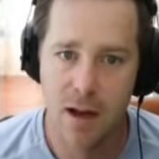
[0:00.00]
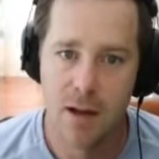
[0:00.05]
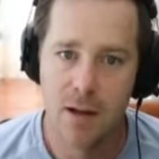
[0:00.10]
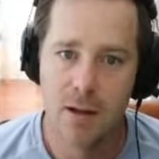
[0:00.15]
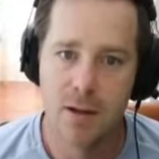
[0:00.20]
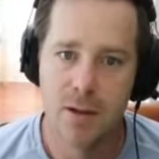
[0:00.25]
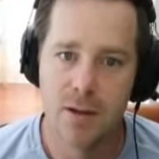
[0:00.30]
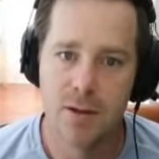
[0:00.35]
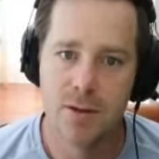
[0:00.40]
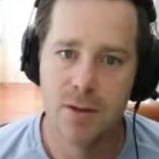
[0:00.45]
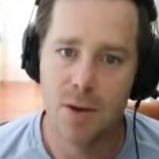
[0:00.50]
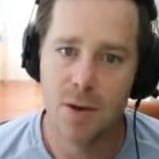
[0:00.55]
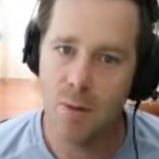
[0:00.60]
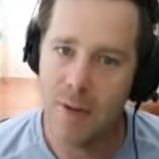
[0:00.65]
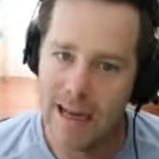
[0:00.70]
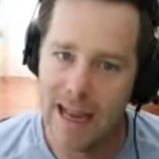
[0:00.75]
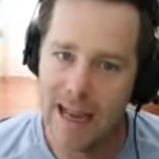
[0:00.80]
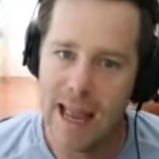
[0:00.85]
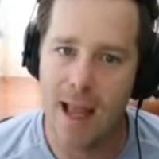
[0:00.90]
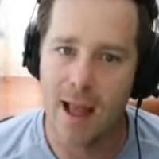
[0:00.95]
So we
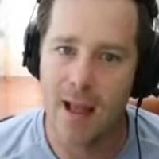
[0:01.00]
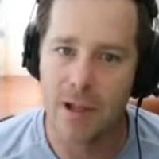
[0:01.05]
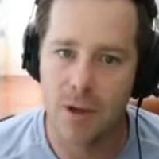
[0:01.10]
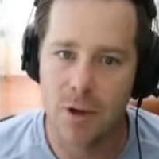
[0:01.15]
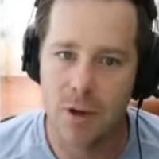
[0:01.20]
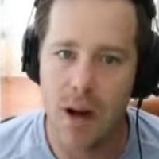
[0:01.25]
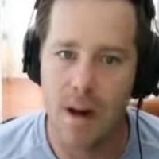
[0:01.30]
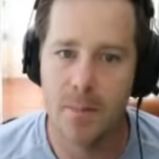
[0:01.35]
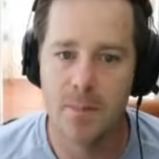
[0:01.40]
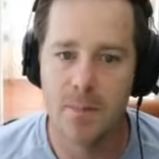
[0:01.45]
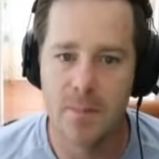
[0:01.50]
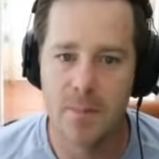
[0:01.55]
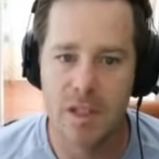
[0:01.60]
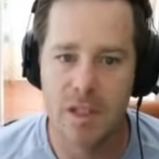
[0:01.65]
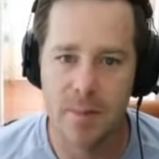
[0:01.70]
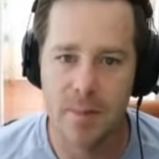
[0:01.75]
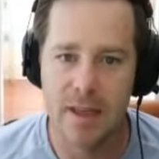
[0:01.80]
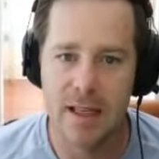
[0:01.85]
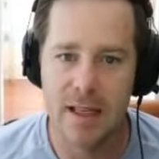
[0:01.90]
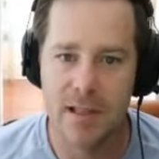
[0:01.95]
can chop some
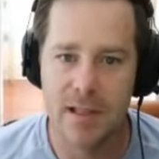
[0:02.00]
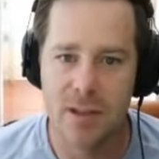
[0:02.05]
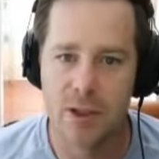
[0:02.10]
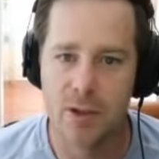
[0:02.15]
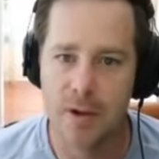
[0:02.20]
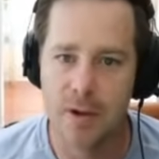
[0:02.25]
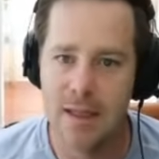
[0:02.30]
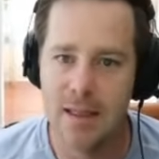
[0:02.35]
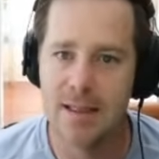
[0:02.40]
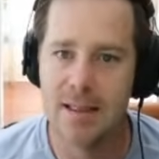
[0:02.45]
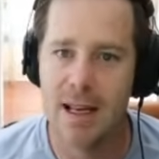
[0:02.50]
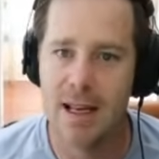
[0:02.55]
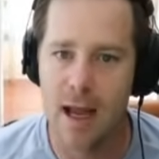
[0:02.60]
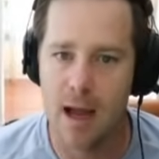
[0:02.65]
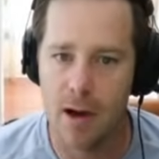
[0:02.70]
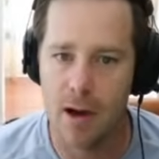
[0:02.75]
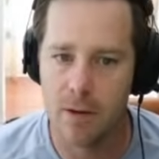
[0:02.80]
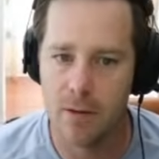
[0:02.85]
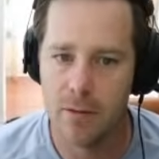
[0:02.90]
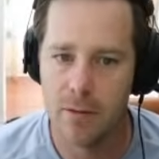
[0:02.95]
of these trees
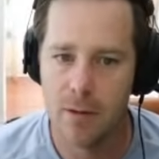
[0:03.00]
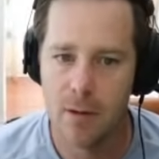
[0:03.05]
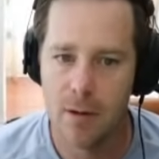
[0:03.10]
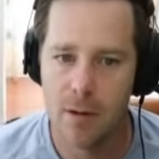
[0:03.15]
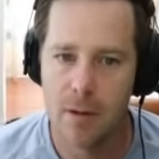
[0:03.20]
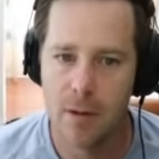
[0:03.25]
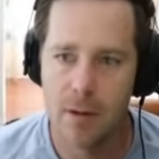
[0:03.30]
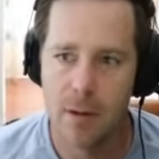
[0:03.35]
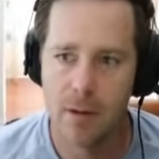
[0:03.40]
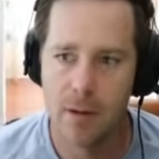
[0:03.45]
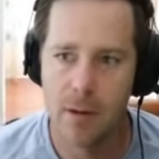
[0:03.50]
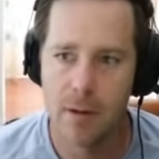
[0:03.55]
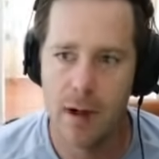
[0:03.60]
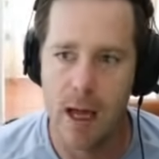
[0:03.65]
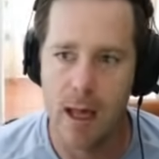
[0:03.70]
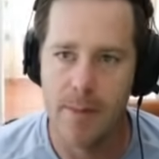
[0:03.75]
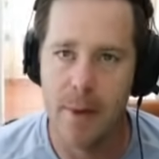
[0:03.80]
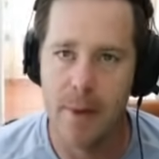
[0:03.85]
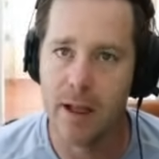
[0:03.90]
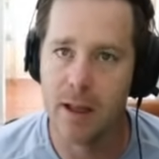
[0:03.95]
down
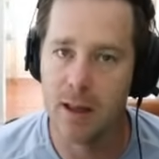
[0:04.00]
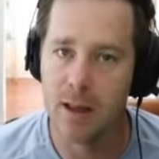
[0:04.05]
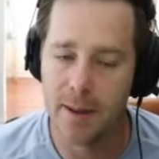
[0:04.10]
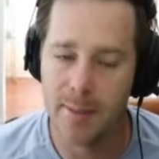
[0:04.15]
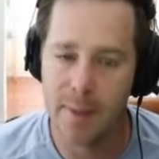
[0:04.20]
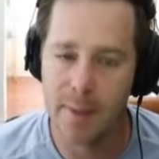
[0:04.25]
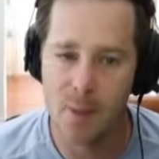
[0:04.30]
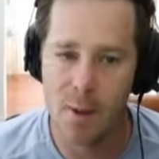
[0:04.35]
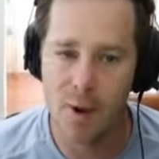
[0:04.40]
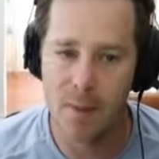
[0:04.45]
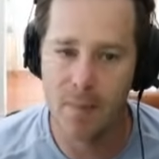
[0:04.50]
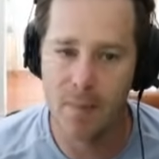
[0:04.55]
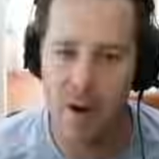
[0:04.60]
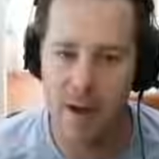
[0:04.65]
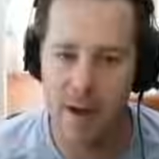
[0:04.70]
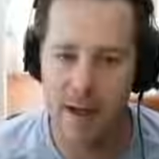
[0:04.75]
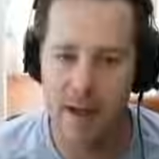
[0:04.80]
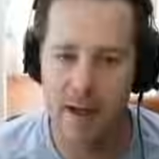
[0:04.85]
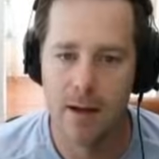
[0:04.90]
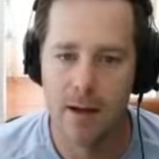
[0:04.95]
and make a little bit more
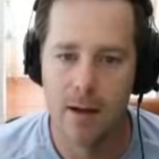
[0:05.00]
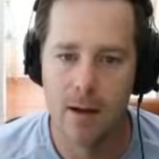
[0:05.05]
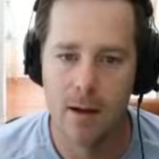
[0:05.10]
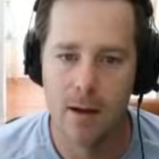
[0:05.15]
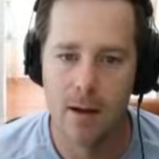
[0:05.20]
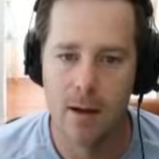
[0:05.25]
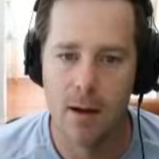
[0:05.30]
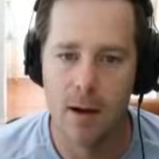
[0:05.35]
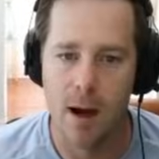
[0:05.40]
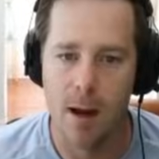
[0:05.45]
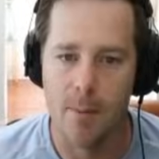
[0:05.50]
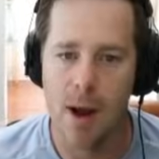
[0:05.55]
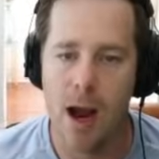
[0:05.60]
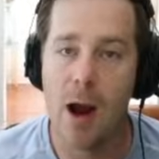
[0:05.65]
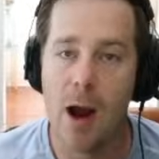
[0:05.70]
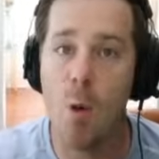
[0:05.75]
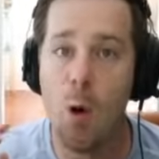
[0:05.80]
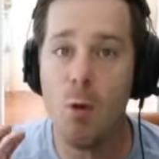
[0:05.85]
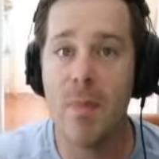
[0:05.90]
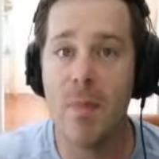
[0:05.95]
money. I
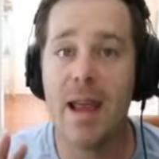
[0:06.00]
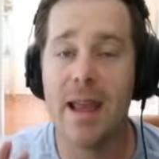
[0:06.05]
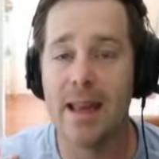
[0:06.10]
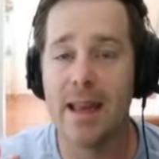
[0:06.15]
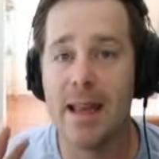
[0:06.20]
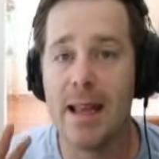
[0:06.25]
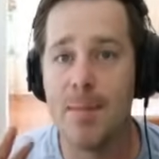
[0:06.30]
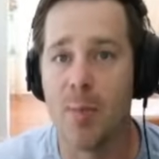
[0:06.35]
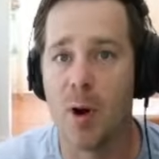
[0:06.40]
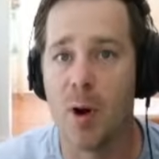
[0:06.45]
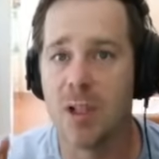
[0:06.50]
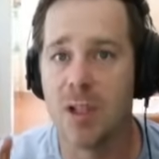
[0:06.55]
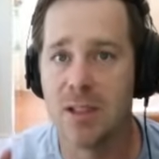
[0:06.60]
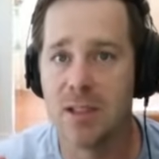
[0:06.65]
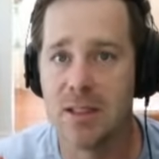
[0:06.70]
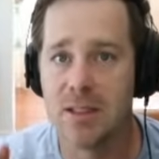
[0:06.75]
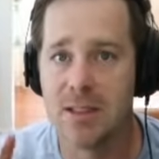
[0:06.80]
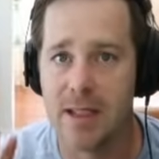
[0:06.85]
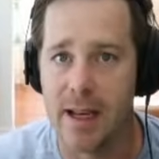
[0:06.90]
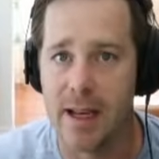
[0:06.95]
won't make any
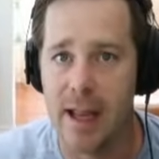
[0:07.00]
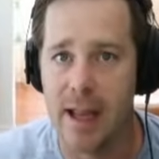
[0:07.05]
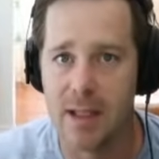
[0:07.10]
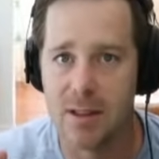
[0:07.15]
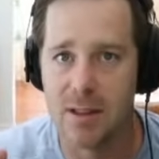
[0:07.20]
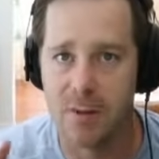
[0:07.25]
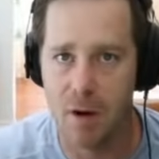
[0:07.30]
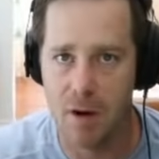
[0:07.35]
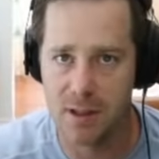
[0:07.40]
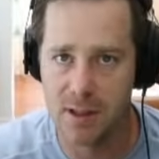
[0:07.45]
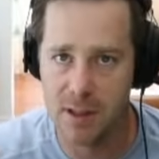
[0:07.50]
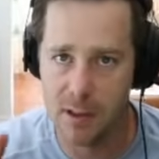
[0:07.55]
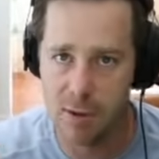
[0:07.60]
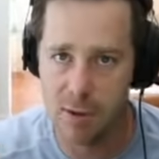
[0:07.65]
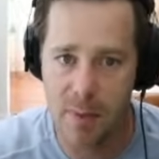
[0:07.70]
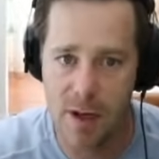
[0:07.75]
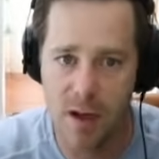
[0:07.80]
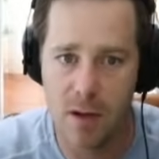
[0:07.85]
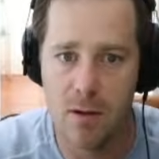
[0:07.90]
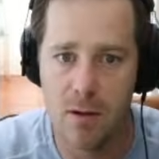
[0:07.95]
purchases today as far as
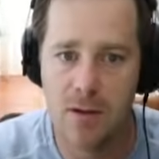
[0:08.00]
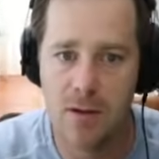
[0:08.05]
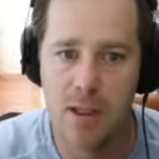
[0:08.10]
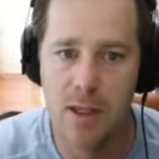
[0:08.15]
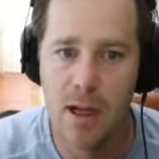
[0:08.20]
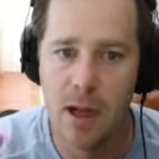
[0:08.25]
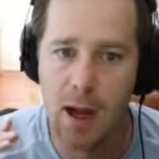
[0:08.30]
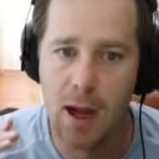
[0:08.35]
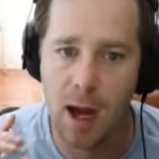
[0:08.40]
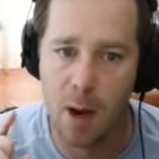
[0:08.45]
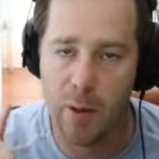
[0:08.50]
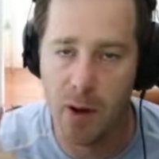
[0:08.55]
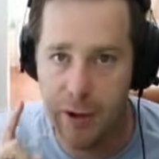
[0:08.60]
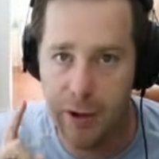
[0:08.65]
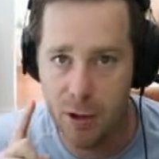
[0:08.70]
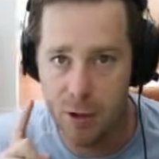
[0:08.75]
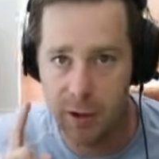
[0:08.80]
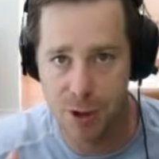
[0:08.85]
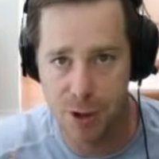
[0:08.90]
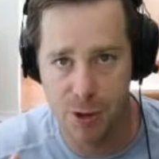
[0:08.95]
equipment goes. I want to
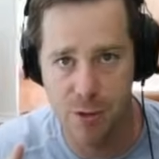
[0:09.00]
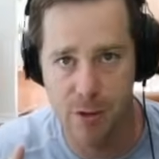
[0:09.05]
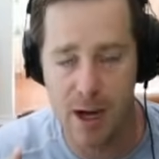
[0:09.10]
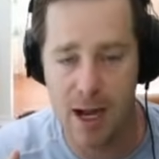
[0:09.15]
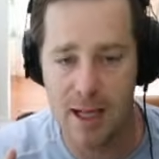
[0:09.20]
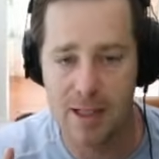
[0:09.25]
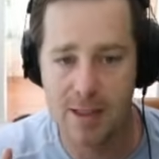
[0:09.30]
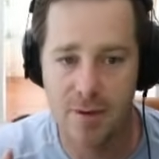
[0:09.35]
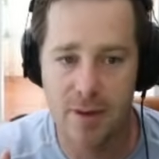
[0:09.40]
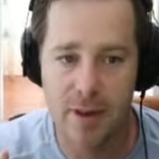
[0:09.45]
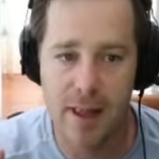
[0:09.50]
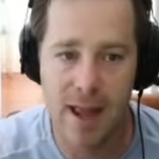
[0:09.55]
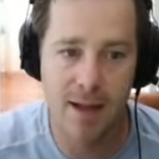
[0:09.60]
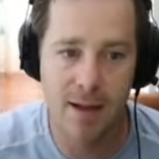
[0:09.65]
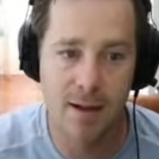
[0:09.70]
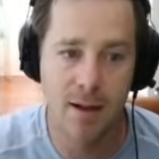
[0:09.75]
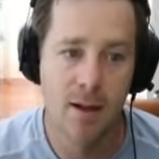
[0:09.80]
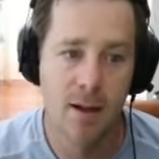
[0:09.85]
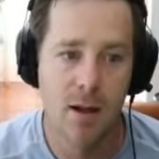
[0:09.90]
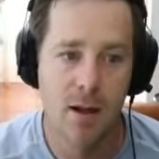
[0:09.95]
use you guys for that.
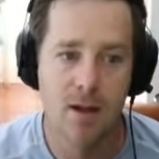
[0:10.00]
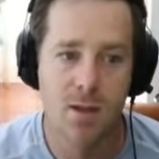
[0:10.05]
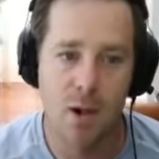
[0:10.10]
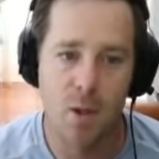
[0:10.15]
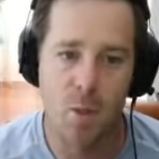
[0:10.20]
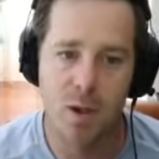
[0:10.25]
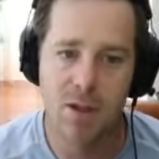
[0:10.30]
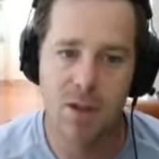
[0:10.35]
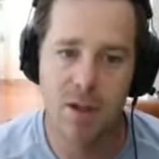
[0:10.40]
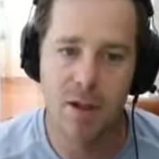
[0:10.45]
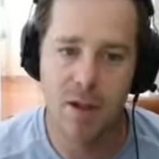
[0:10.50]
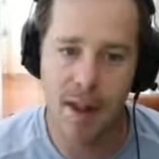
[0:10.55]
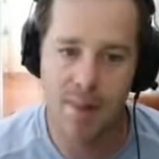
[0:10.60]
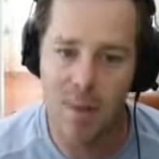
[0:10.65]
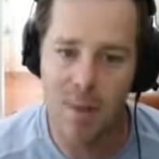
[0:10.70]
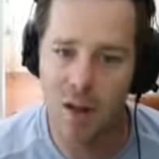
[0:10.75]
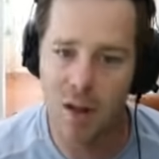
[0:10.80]
So I want you to let me know